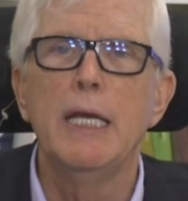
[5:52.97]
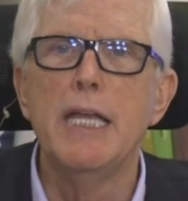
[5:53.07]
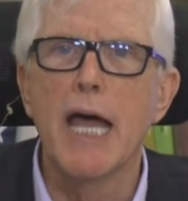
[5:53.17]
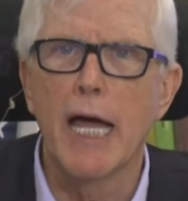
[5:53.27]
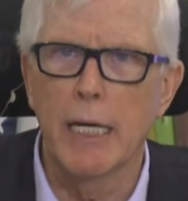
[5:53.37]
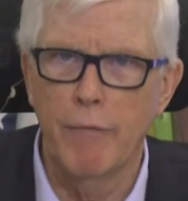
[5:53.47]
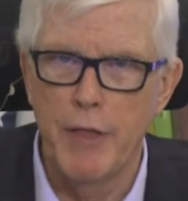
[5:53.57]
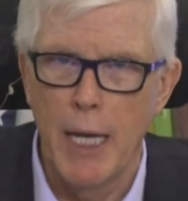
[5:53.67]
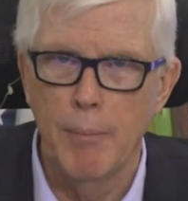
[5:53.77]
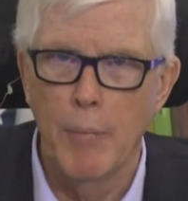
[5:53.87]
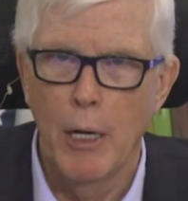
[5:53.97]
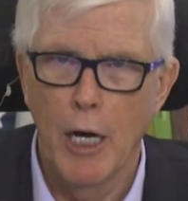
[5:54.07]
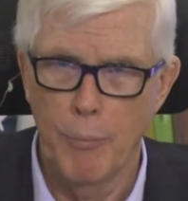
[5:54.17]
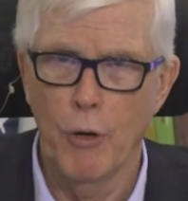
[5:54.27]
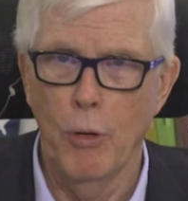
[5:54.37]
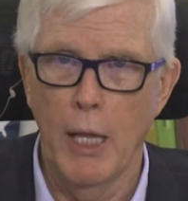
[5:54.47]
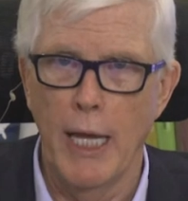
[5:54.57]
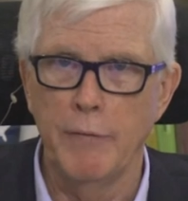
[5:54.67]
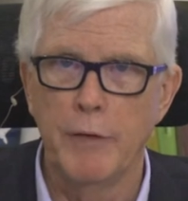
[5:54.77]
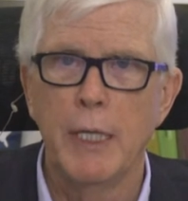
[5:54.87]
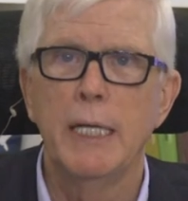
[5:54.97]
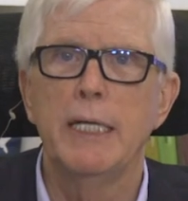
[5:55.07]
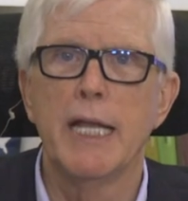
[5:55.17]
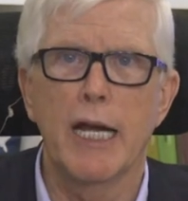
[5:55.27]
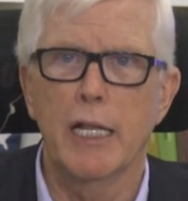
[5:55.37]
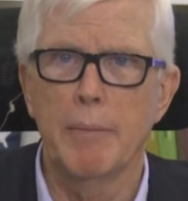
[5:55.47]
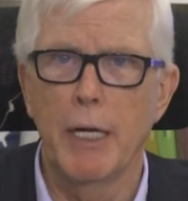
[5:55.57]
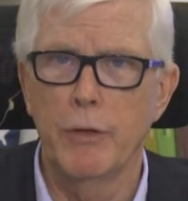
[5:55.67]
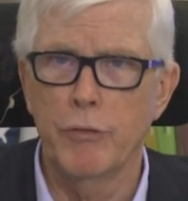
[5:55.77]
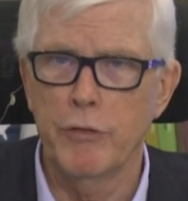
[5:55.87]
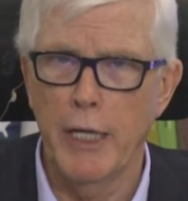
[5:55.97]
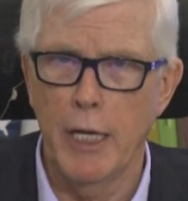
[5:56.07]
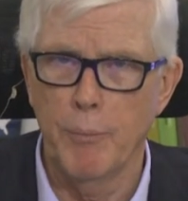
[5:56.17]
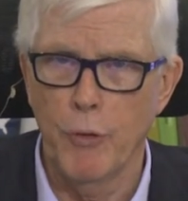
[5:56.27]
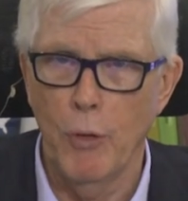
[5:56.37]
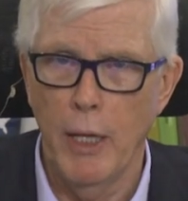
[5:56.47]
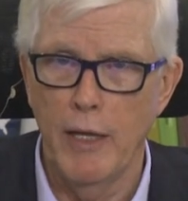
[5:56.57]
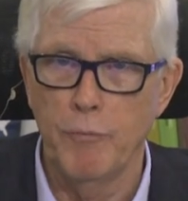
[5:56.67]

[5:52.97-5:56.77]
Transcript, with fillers: None of them are pro life. None of them understand pro